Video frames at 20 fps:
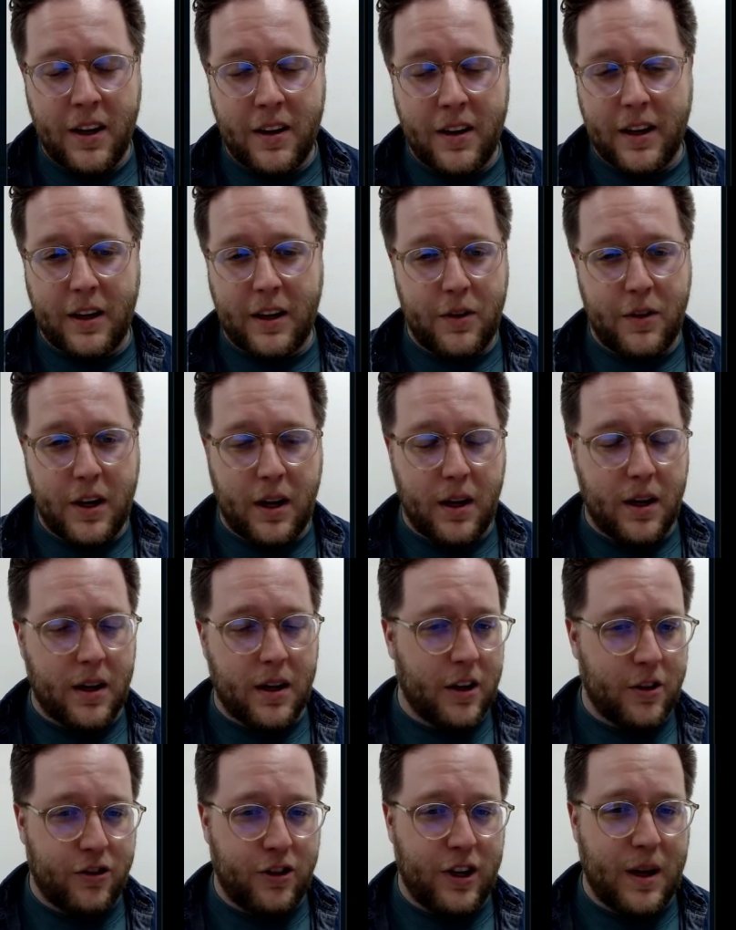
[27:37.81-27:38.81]
Like if you get
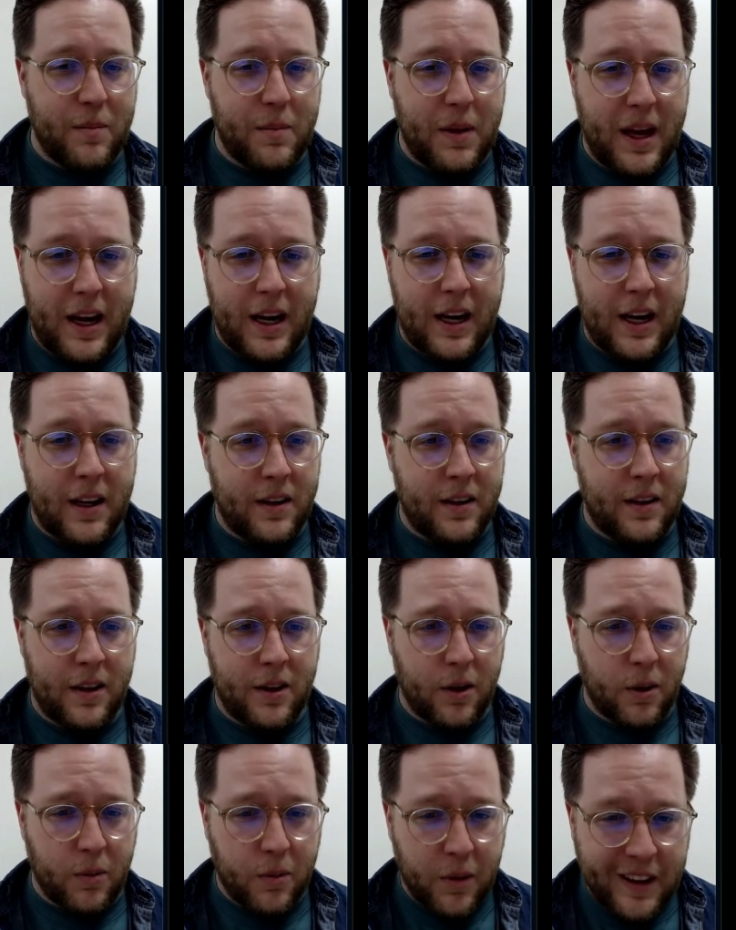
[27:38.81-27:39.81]
a champagne,
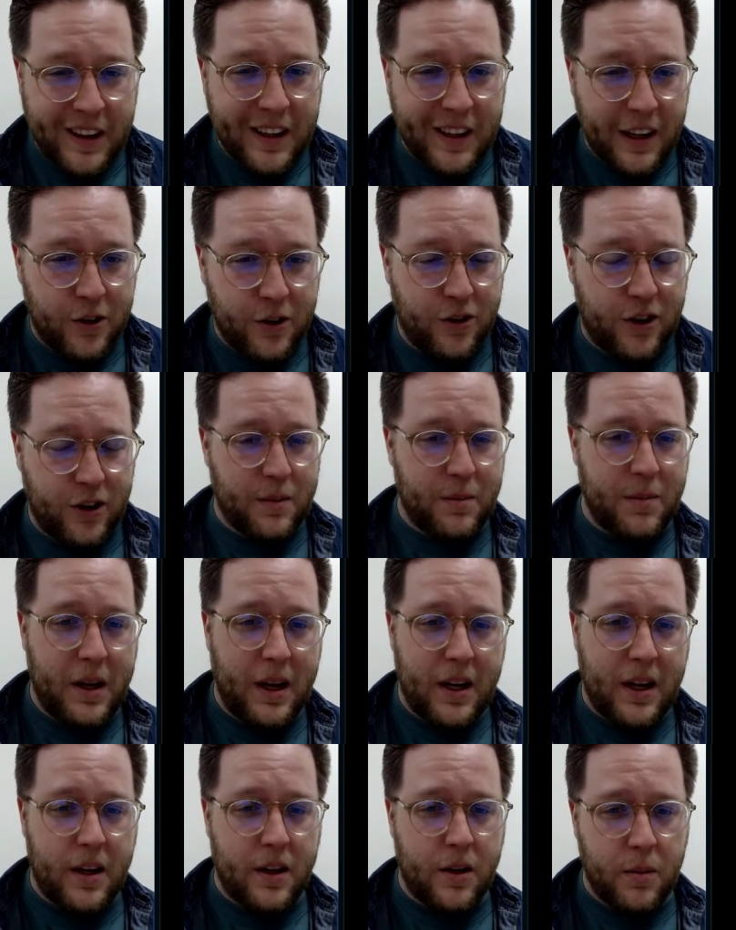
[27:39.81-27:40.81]
a really nice
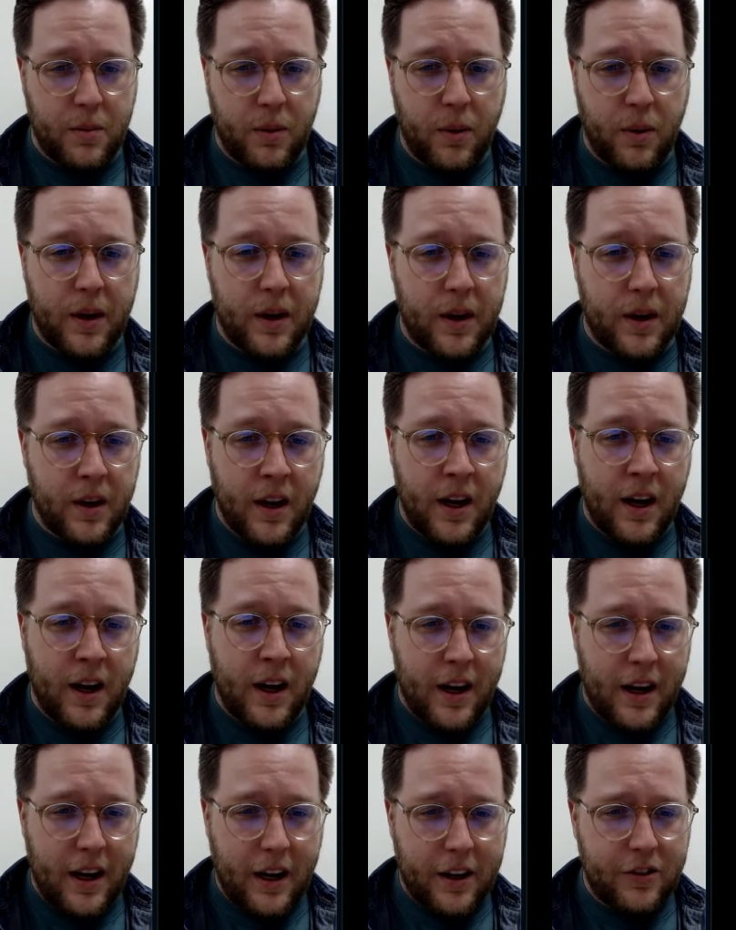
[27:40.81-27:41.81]
champagne, you pour it,
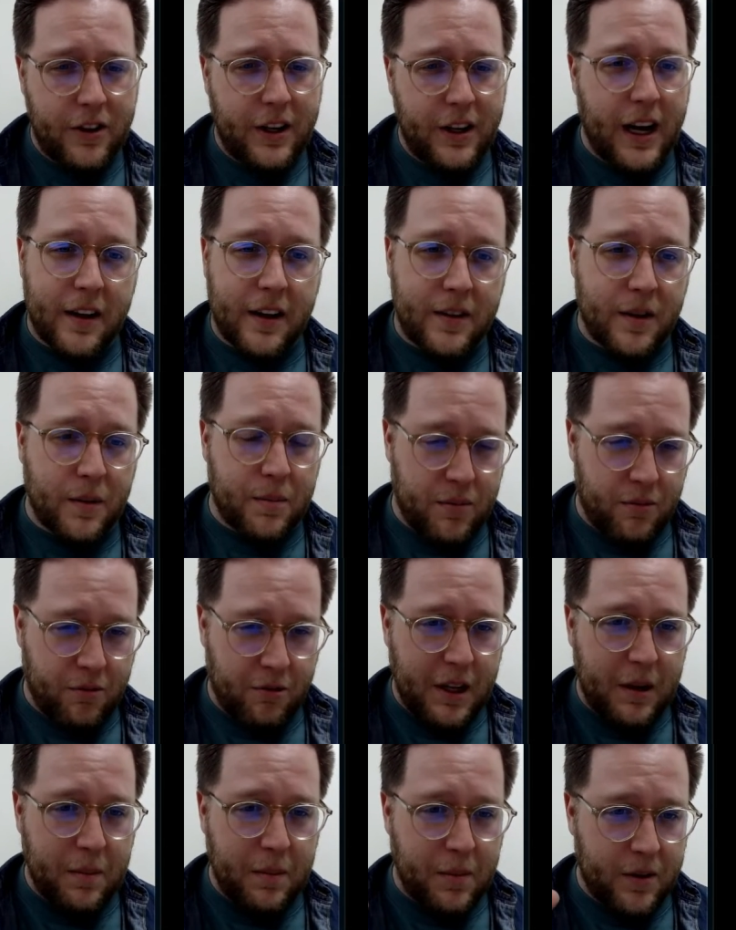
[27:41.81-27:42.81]
it actually has a
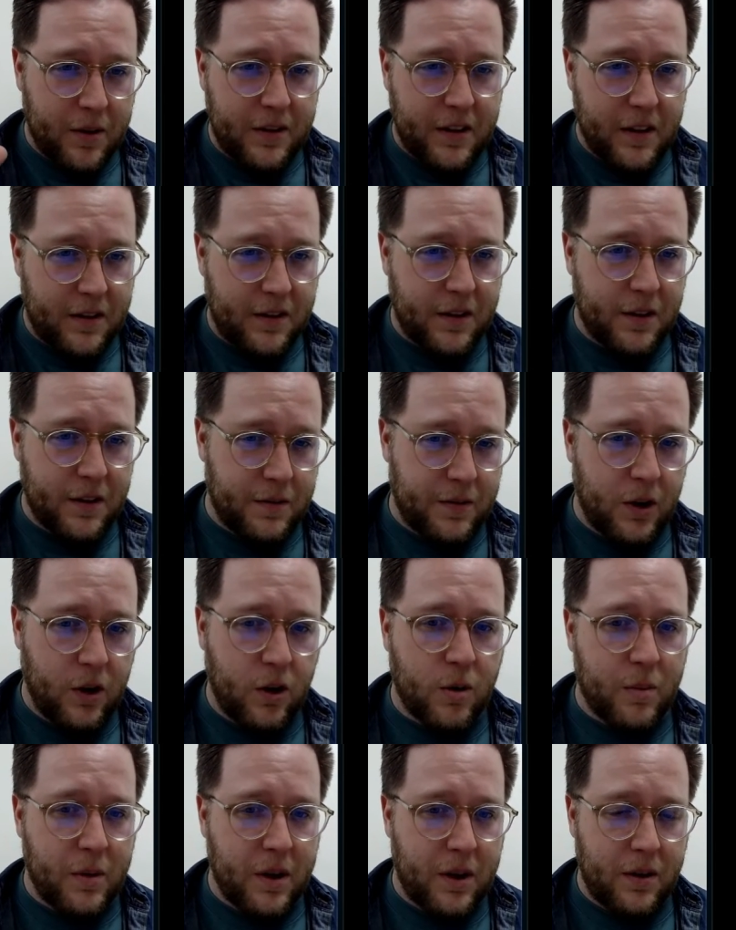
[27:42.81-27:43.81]
pretty persistent
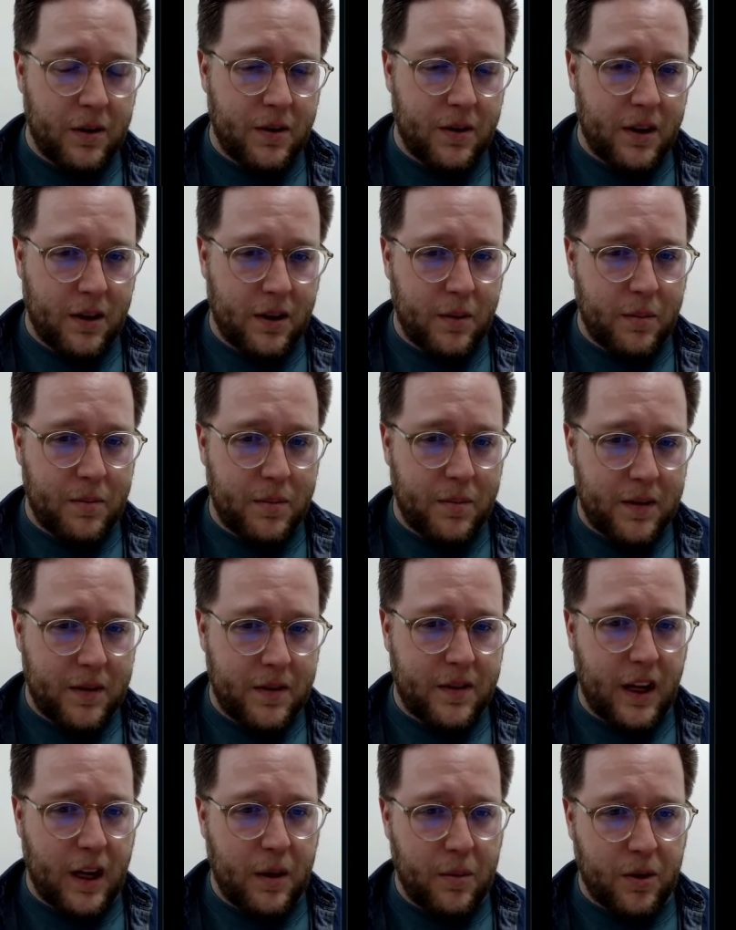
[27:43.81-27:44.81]
foam. It'll be
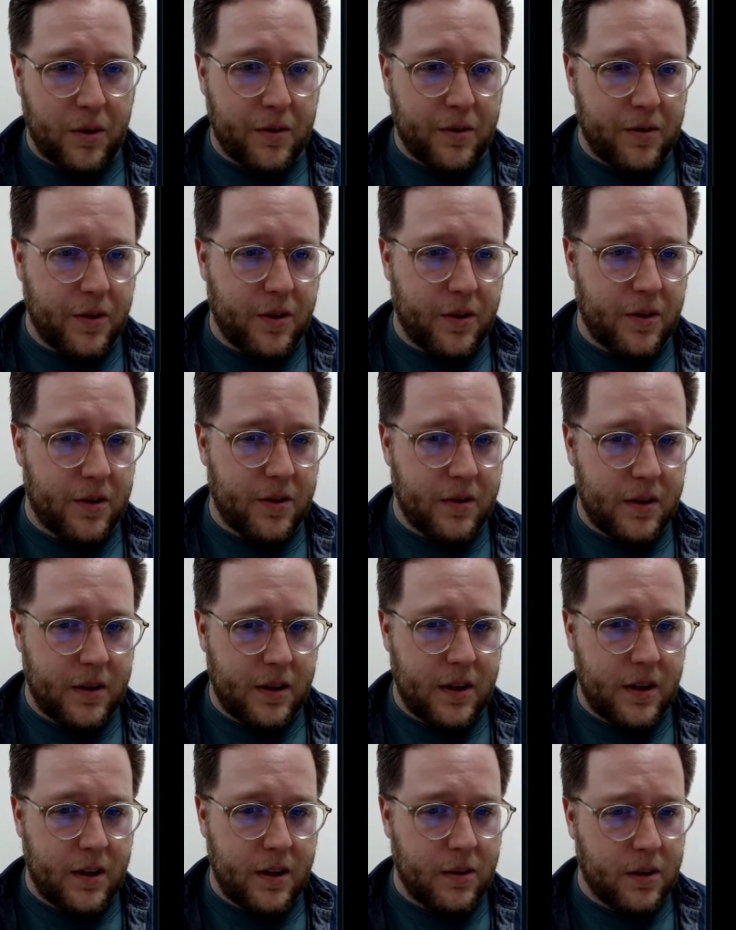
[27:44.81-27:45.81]
stable for,
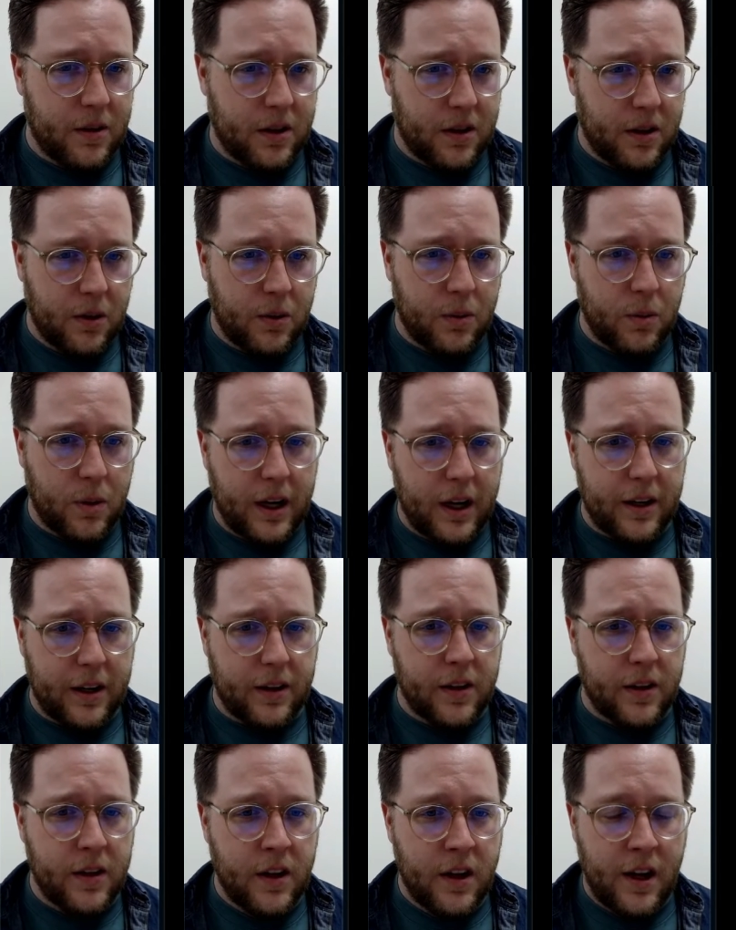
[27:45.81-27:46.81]
a little
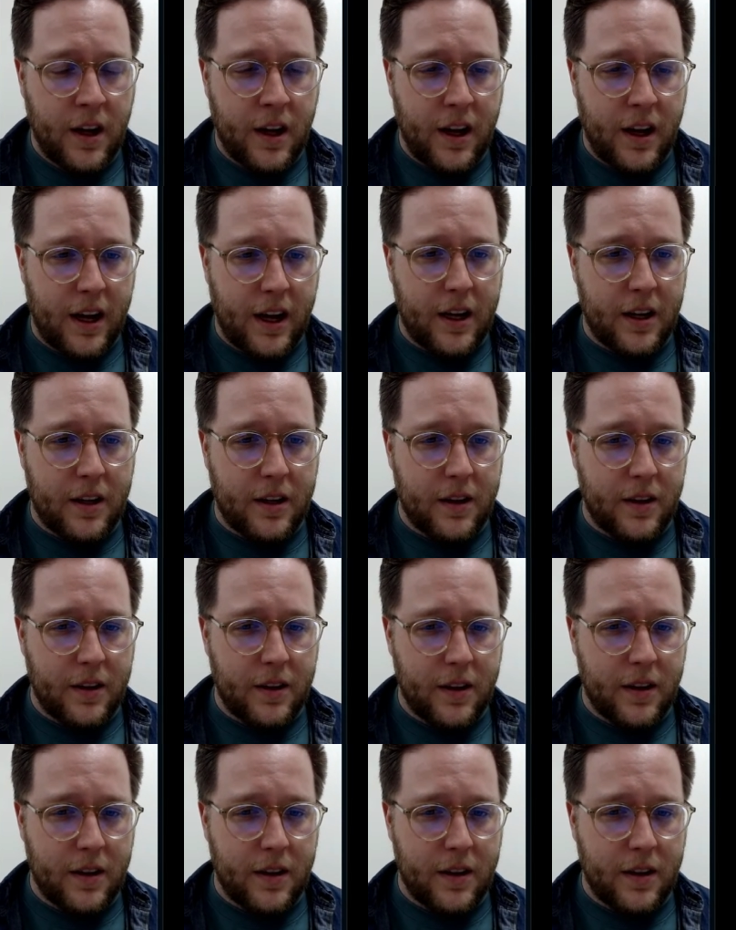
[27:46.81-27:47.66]
while, and